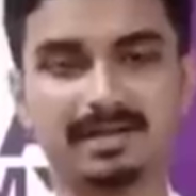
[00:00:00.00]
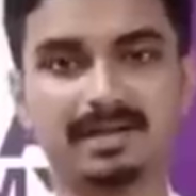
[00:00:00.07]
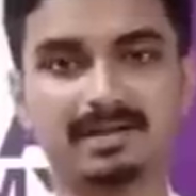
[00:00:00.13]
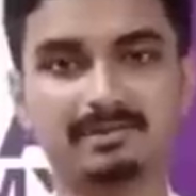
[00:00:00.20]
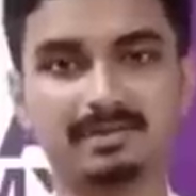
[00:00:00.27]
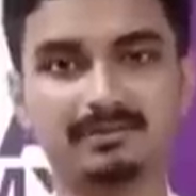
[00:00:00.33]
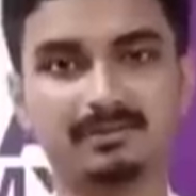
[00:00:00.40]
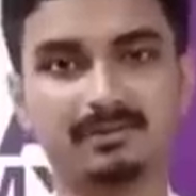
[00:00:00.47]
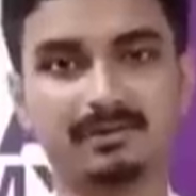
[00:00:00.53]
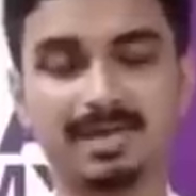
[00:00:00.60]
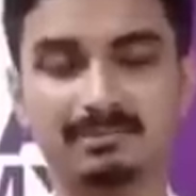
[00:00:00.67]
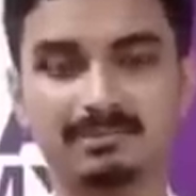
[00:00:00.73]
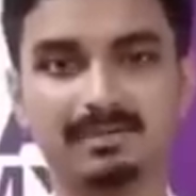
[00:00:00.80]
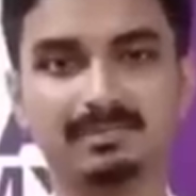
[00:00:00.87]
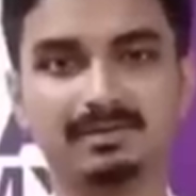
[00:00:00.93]
IAS Academy for
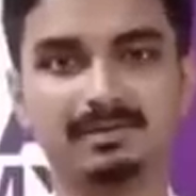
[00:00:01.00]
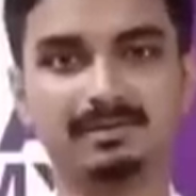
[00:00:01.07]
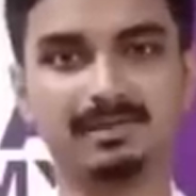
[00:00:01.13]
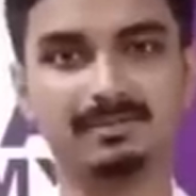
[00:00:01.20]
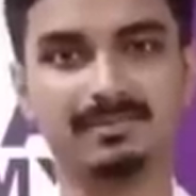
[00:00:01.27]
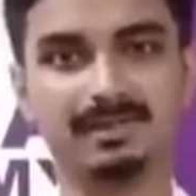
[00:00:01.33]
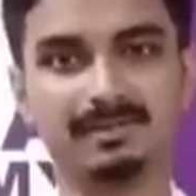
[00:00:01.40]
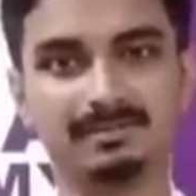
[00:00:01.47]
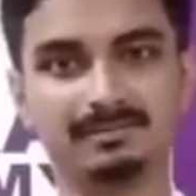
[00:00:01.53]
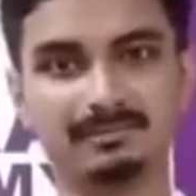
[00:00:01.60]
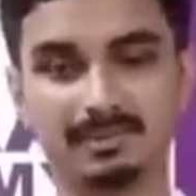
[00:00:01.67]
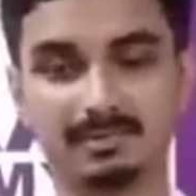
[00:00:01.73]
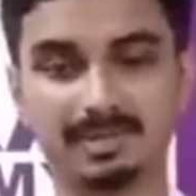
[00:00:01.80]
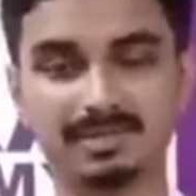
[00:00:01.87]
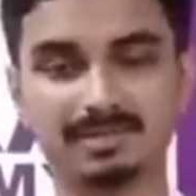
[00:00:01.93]
helping me in my
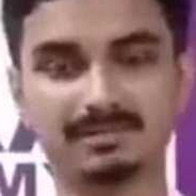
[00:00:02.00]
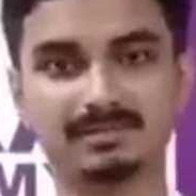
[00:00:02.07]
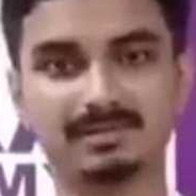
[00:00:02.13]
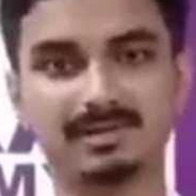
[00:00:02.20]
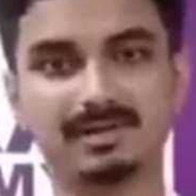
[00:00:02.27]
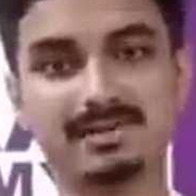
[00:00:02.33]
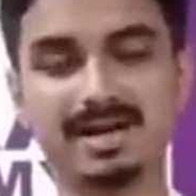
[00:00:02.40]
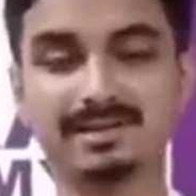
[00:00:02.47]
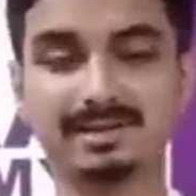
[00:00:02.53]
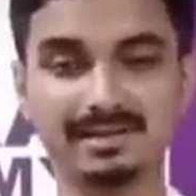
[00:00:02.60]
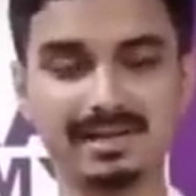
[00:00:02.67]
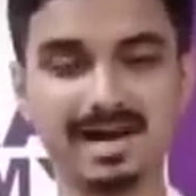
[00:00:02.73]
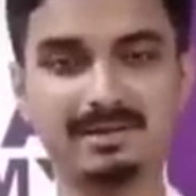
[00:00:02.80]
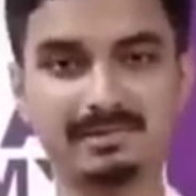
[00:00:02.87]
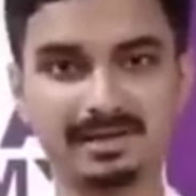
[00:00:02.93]
preparation.
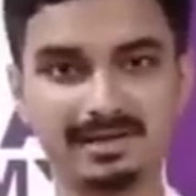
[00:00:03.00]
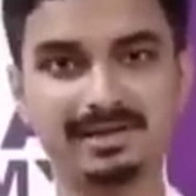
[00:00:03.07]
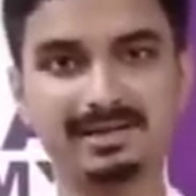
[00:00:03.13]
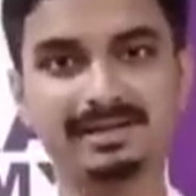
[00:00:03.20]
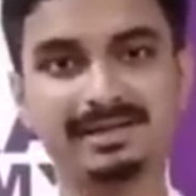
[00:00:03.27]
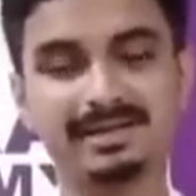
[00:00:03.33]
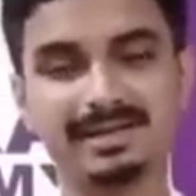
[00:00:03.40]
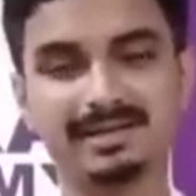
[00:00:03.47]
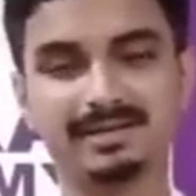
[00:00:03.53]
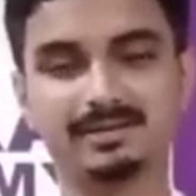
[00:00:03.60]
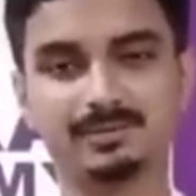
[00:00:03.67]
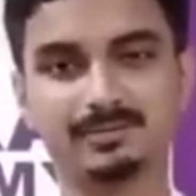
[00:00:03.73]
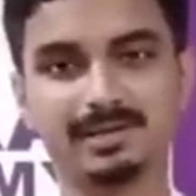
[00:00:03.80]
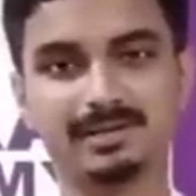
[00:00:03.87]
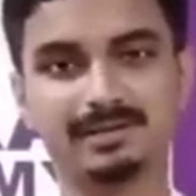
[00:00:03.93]
I'm really
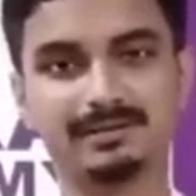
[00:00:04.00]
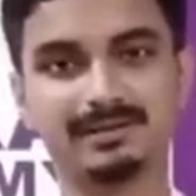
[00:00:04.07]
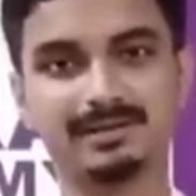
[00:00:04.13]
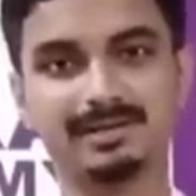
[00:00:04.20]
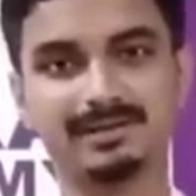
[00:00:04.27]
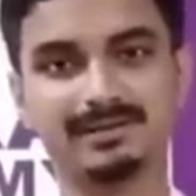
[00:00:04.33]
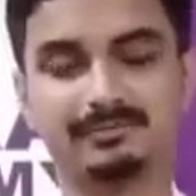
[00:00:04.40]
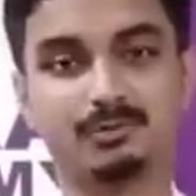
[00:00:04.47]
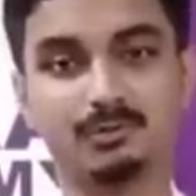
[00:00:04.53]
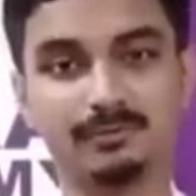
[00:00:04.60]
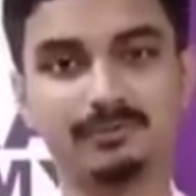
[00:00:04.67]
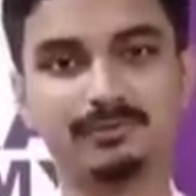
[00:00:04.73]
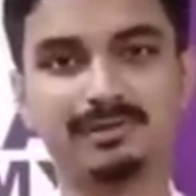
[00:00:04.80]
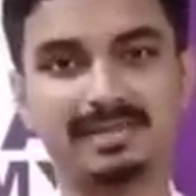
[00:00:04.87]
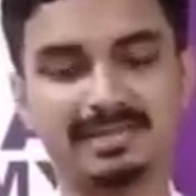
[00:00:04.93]
indebted to their
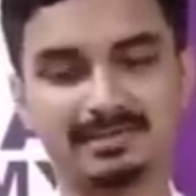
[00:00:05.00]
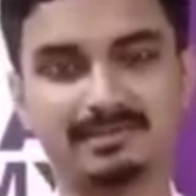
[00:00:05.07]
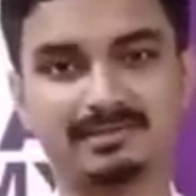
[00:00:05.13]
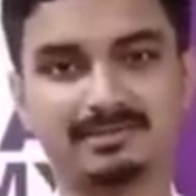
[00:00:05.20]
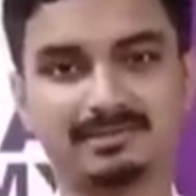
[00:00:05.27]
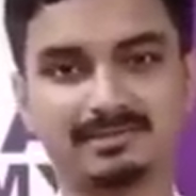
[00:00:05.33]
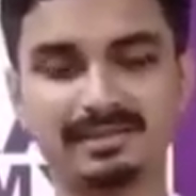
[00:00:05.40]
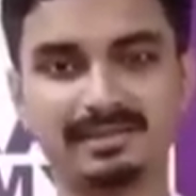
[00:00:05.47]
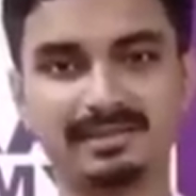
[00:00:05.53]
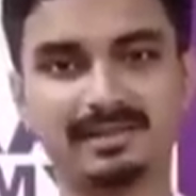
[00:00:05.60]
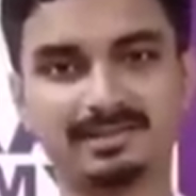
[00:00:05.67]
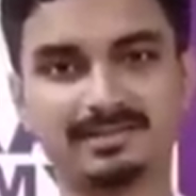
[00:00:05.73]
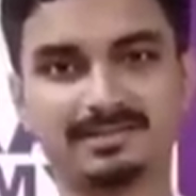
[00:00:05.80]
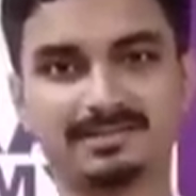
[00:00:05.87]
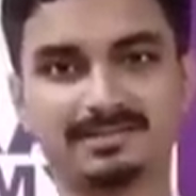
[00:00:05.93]
fruitful lessons in the
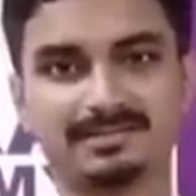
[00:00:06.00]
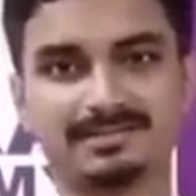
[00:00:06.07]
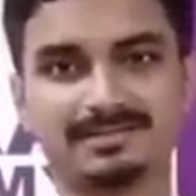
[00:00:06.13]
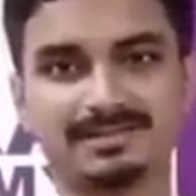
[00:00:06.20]
classes.